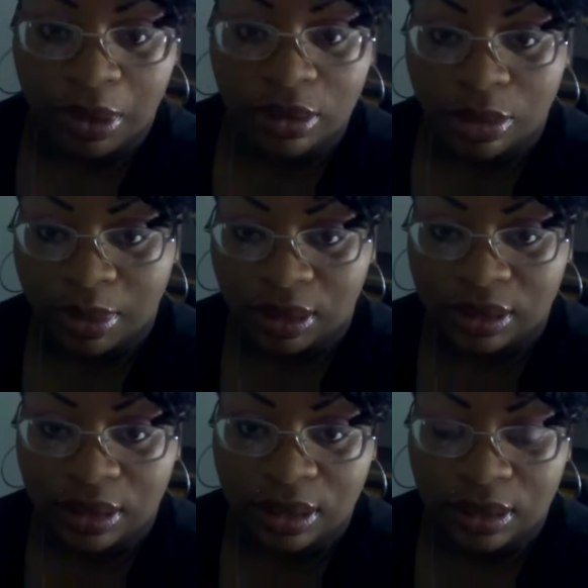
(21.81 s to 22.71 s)
everybody
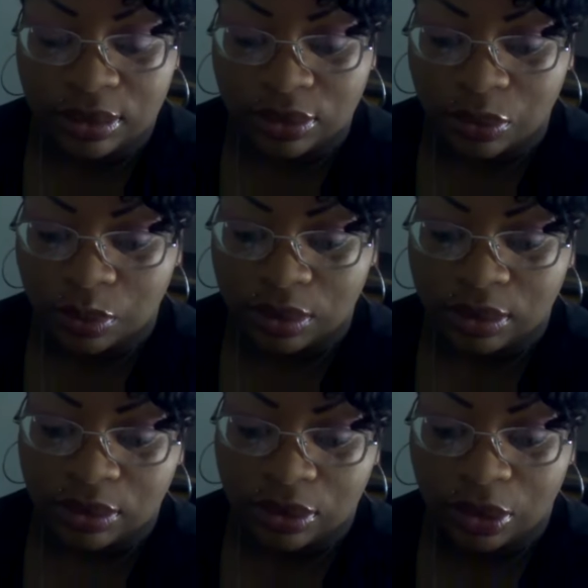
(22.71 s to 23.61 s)
day is going
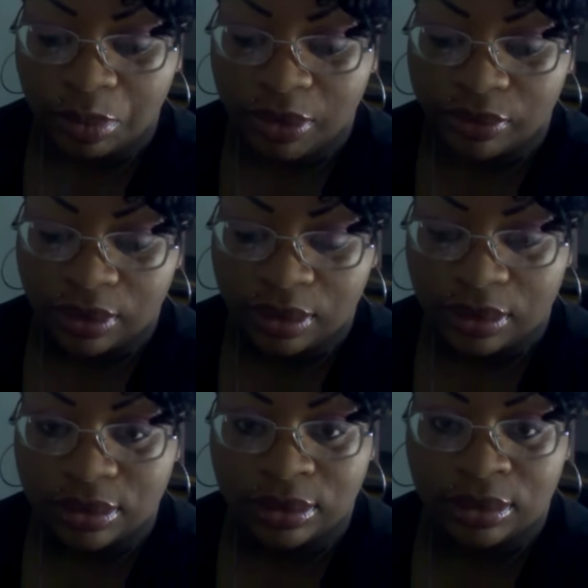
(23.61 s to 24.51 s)
good. Hope everything
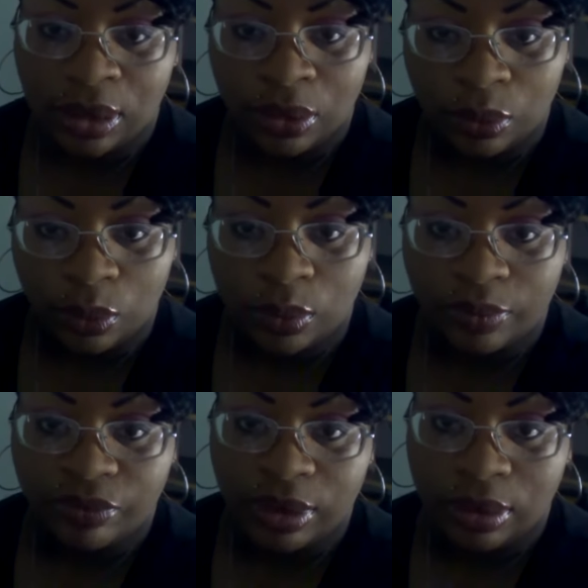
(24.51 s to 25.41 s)
is going
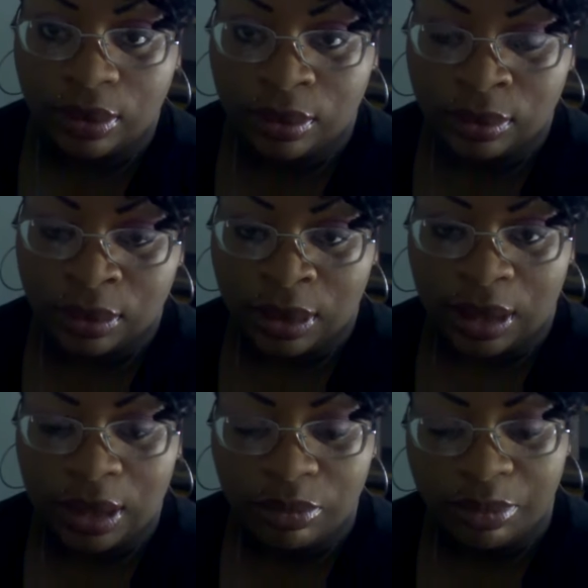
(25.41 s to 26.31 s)
fine. I
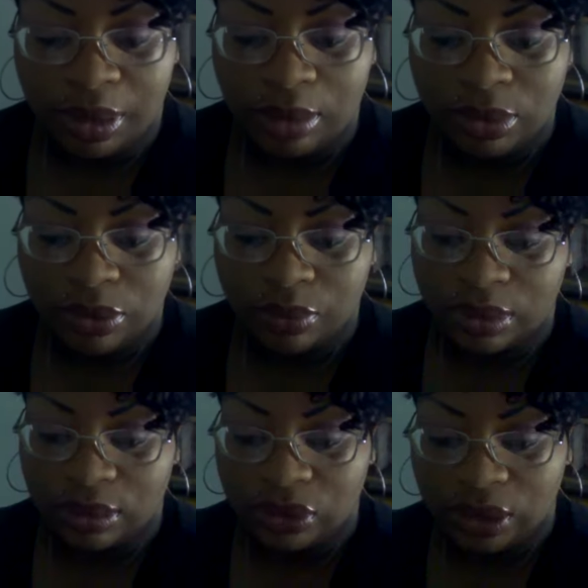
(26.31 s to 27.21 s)
haven't been able to
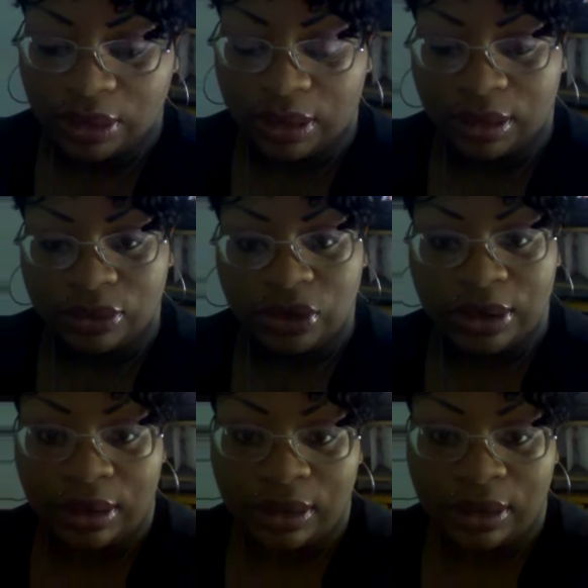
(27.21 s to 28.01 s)
really check it, check out